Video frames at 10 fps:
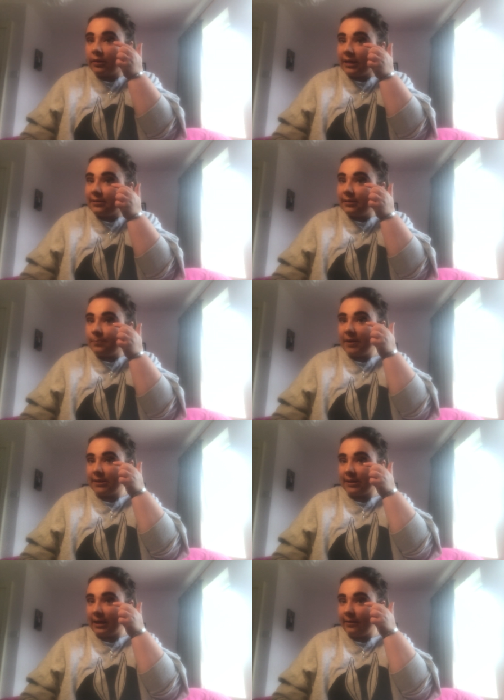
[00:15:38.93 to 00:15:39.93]
this is
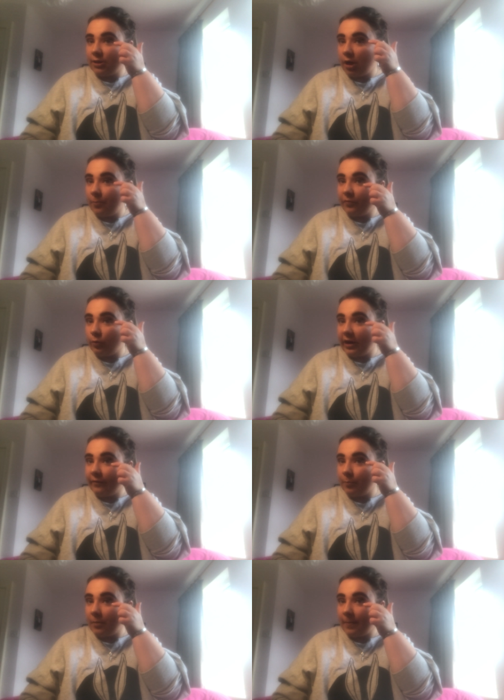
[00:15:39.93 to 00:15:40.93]
basically the top before
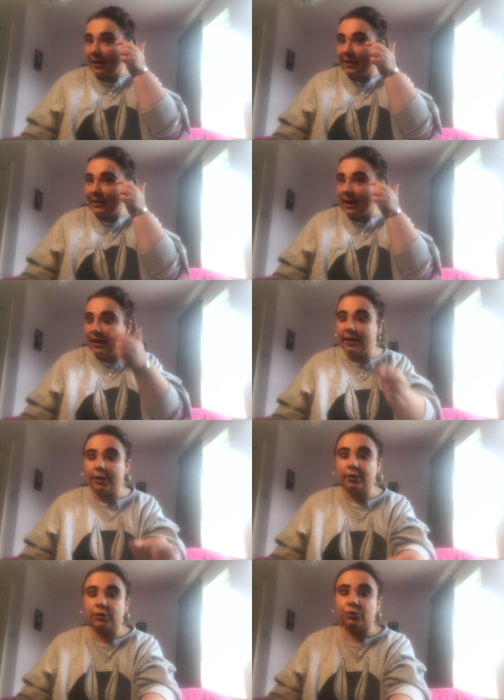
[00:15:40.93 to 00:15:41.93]
I've applied the
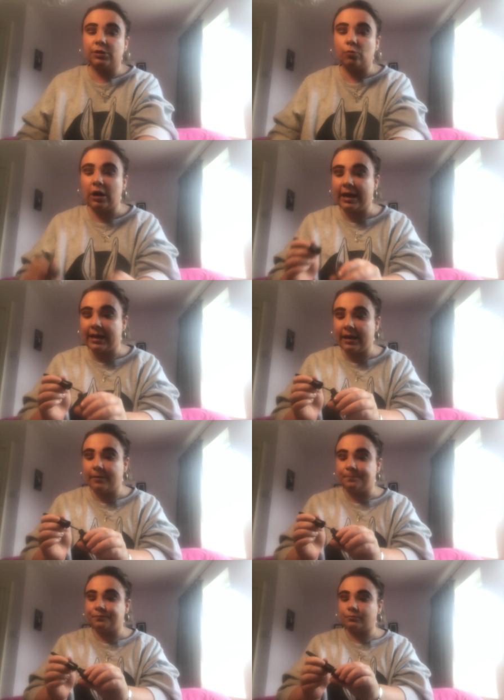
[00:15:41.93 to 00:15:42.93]
eyeliner so it's more like a